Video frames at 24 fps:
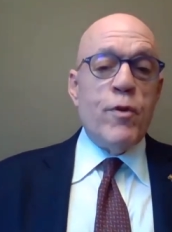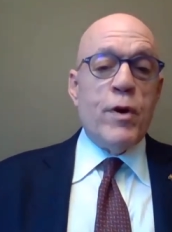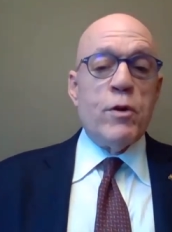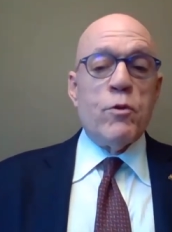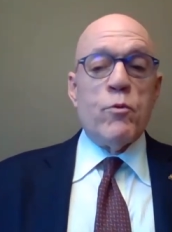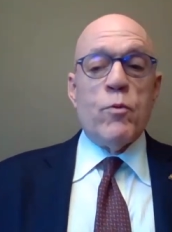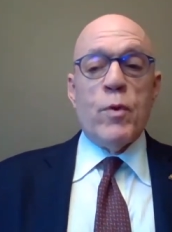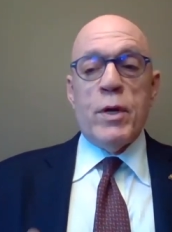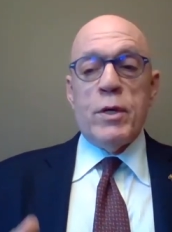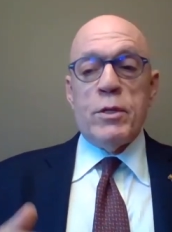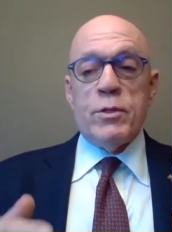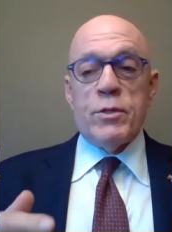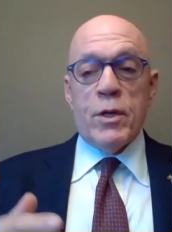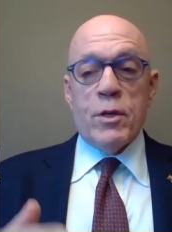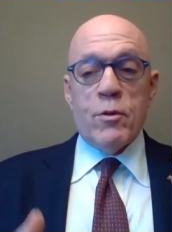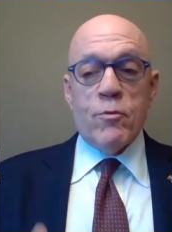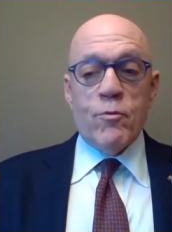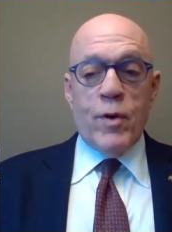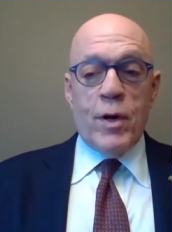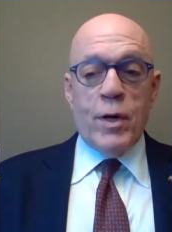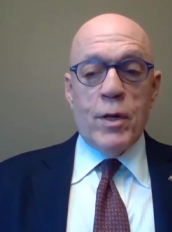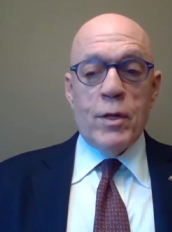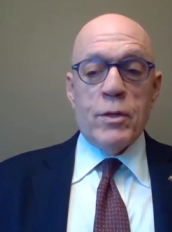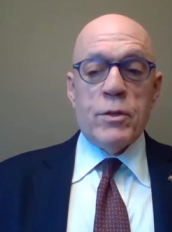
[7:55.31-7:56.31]

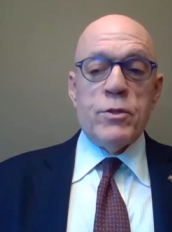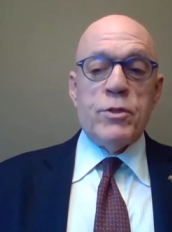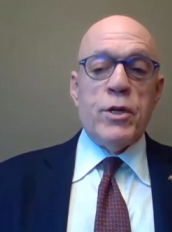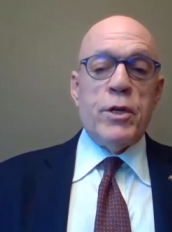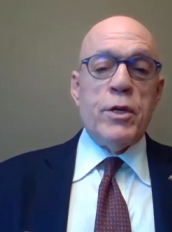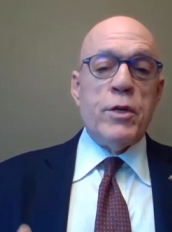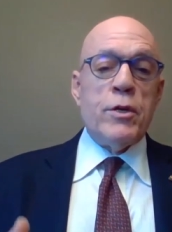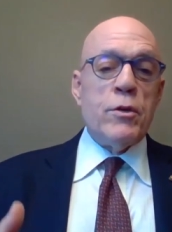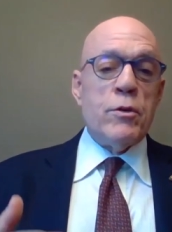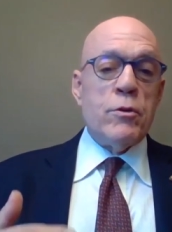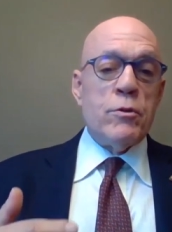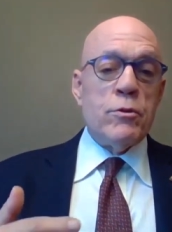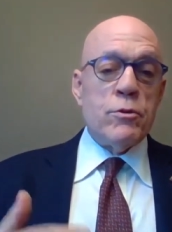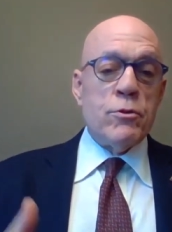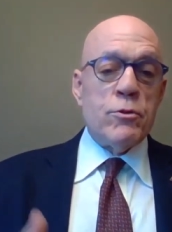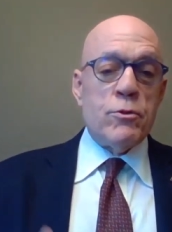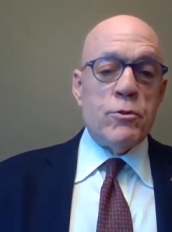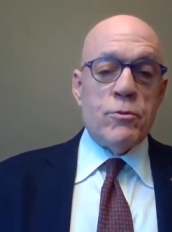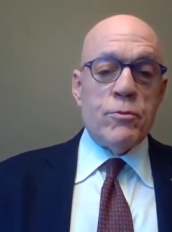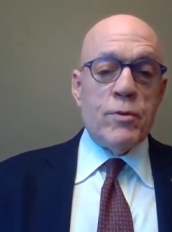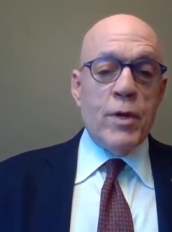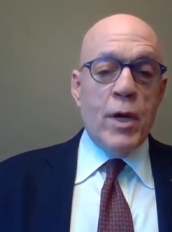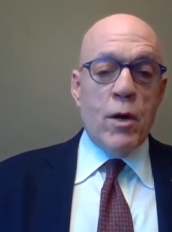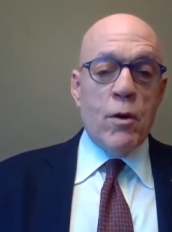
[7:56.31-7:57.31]
fundraising,
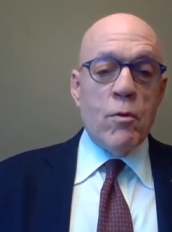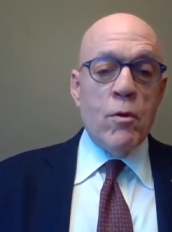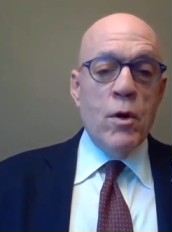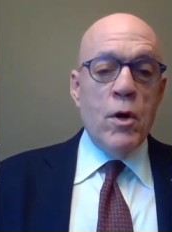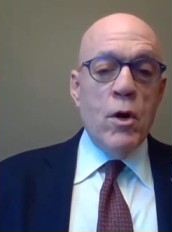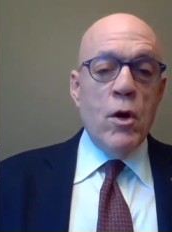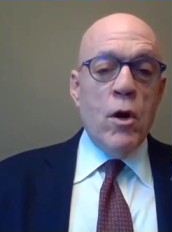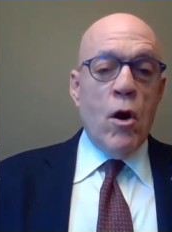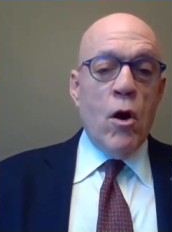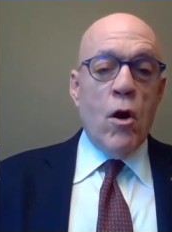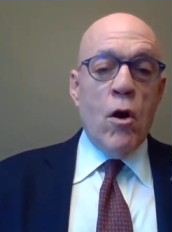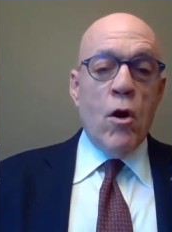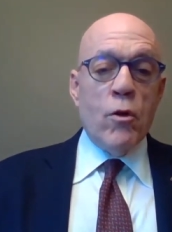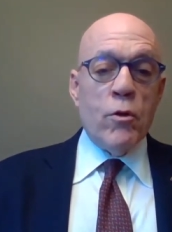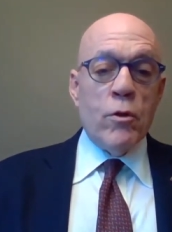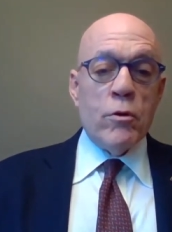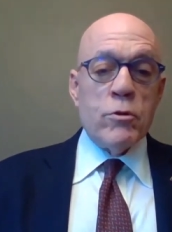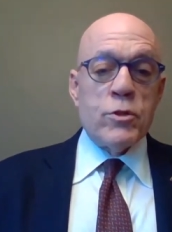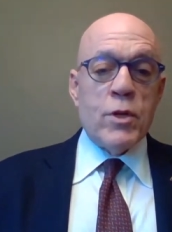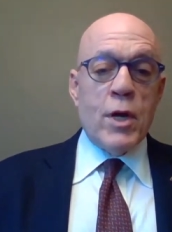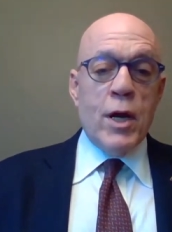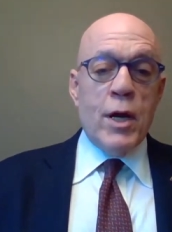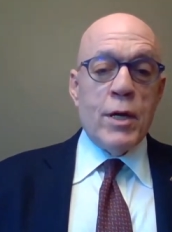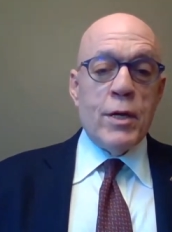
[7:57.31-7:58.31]
volunteers, you know, all
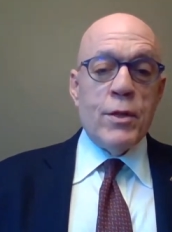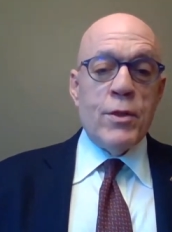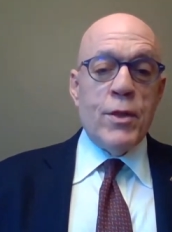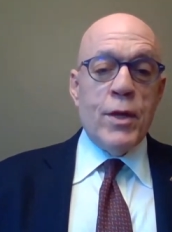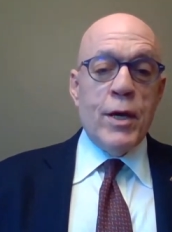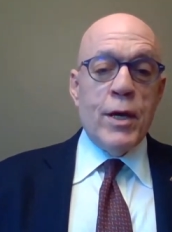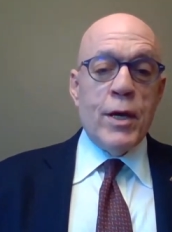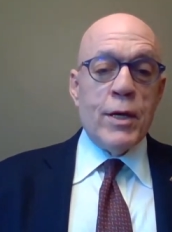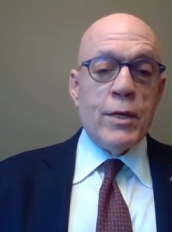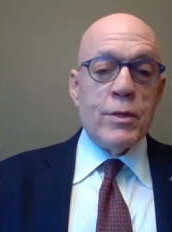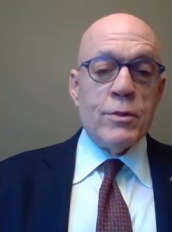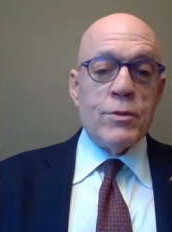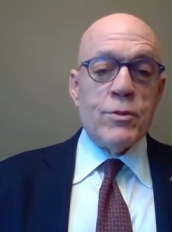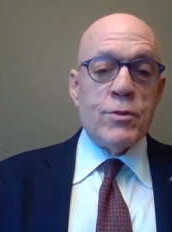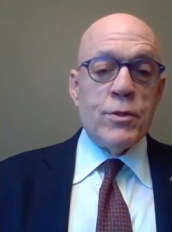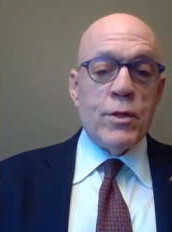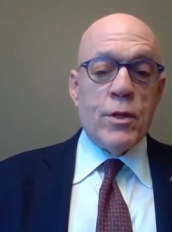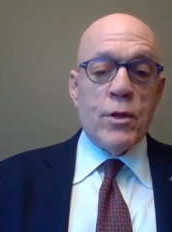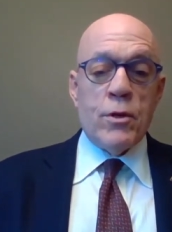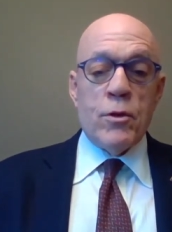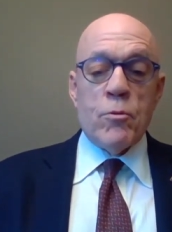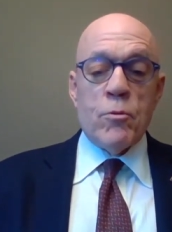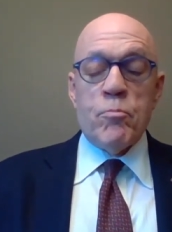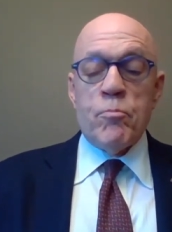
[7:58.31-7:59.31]
those kind of things
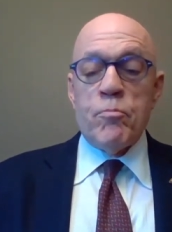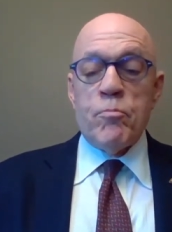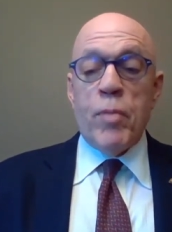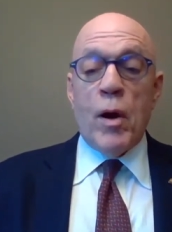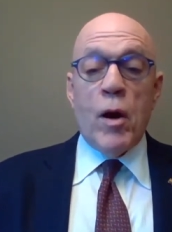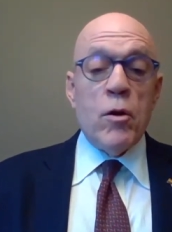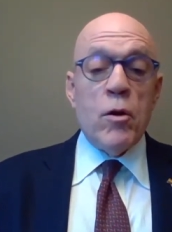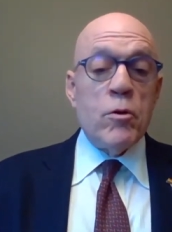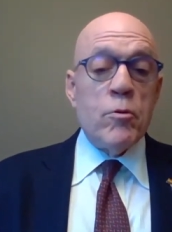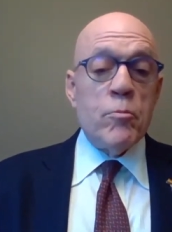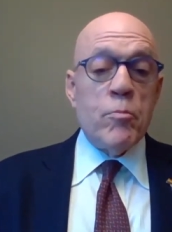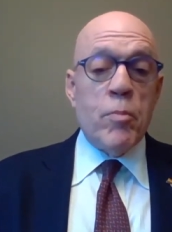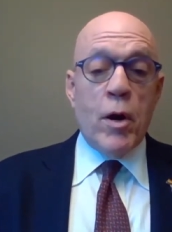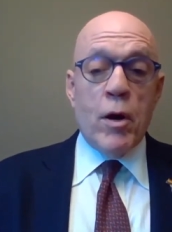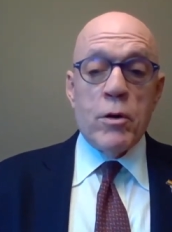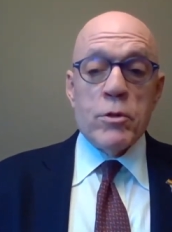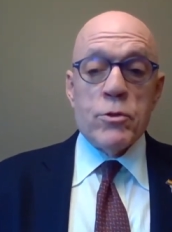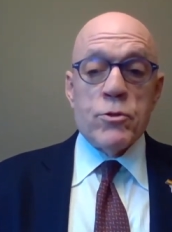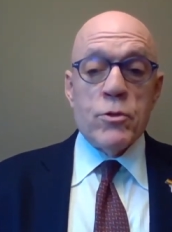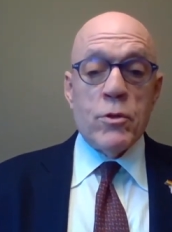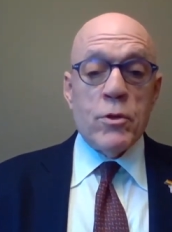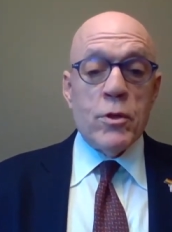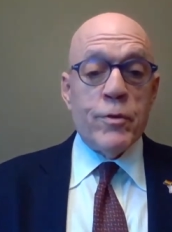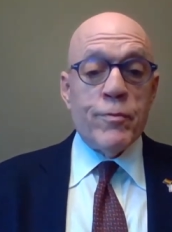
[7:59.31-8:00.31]
that are part and
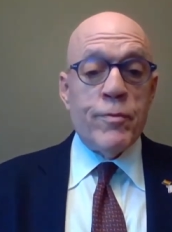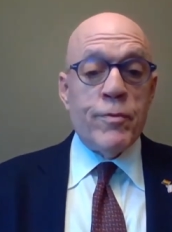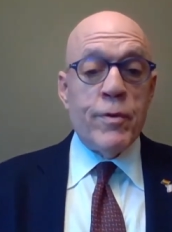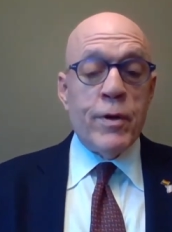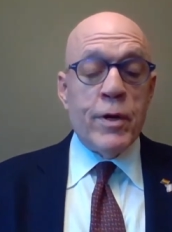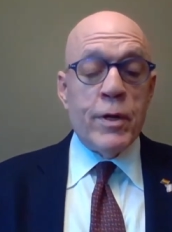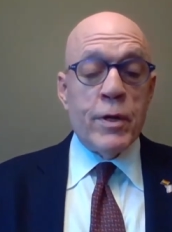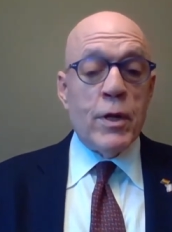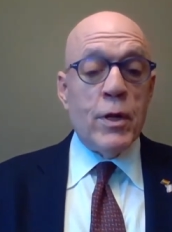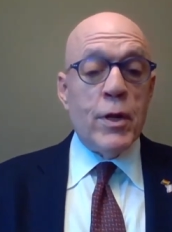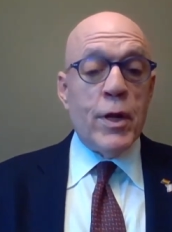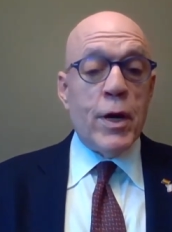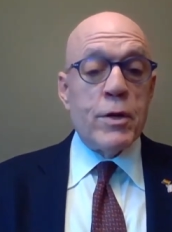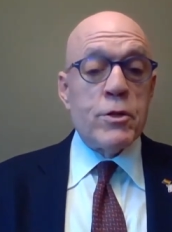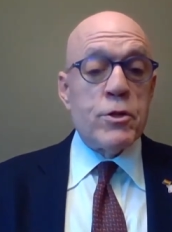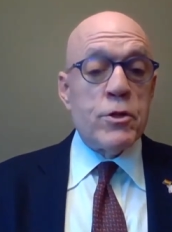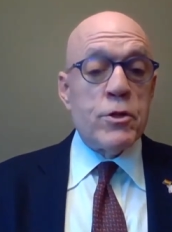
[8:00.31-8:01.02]
parcel of an